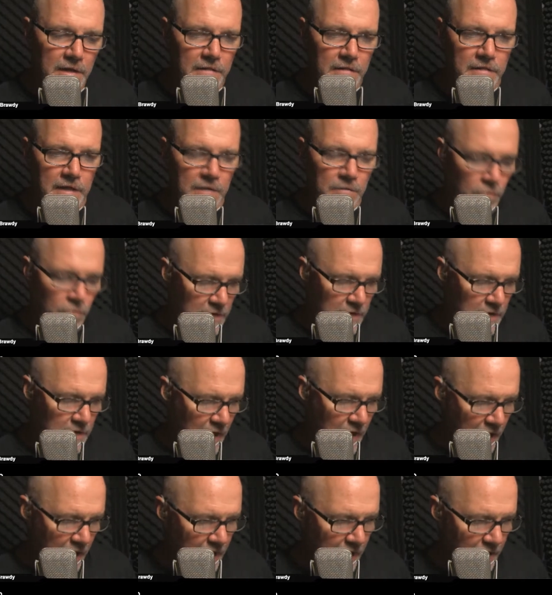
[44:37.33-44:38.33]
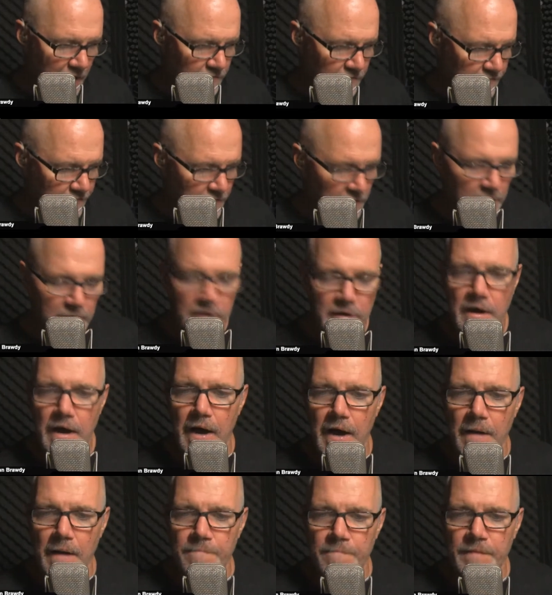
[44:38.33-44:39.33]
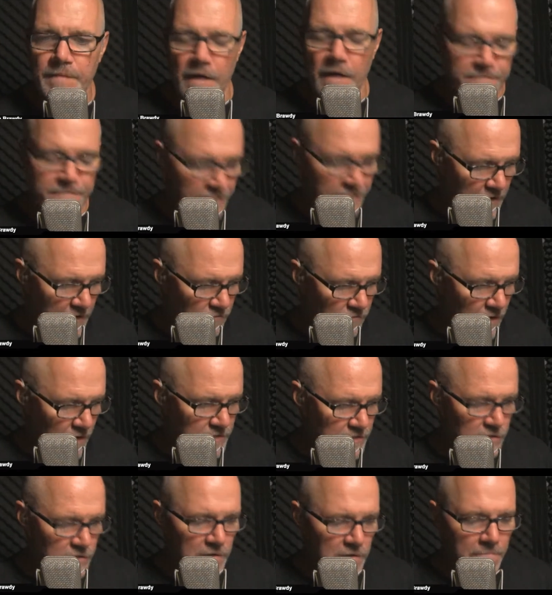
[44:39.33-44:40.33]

that we have a fundraiser